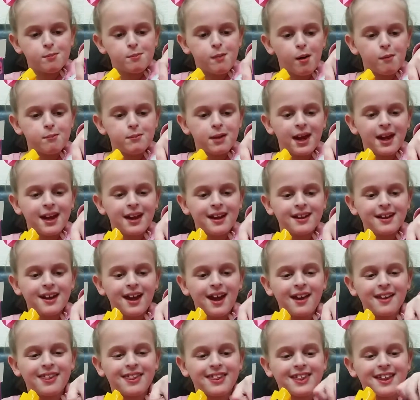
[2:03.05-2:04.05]
Uh, what
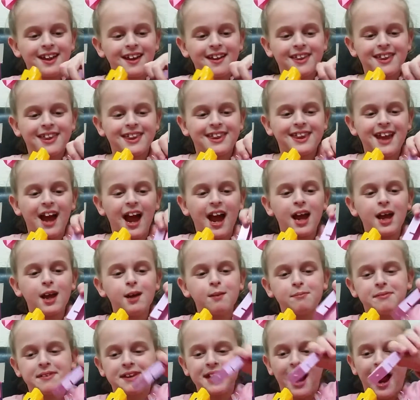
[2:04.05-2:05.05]
colours? the
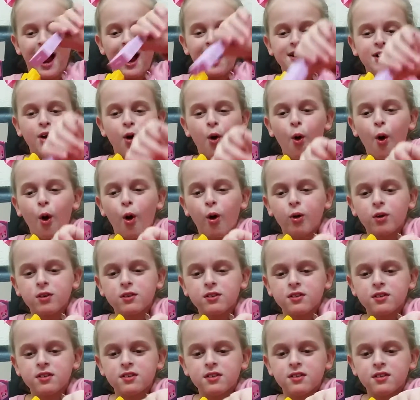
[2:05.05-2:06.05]
same tail.
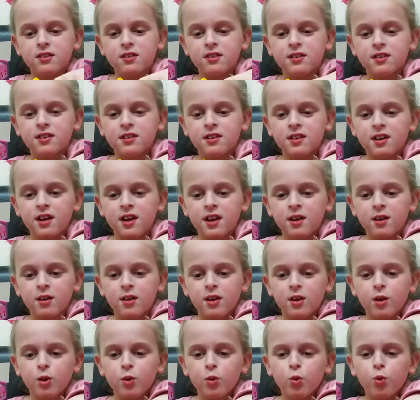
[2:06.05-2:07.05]
Is it the same
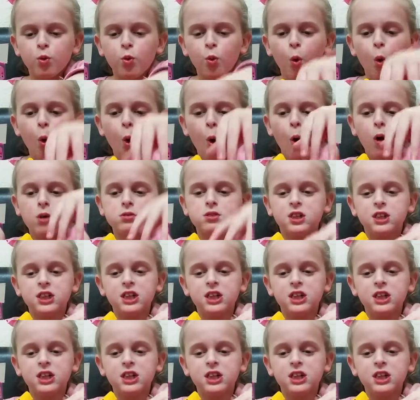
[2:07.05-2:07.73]
tail? Look.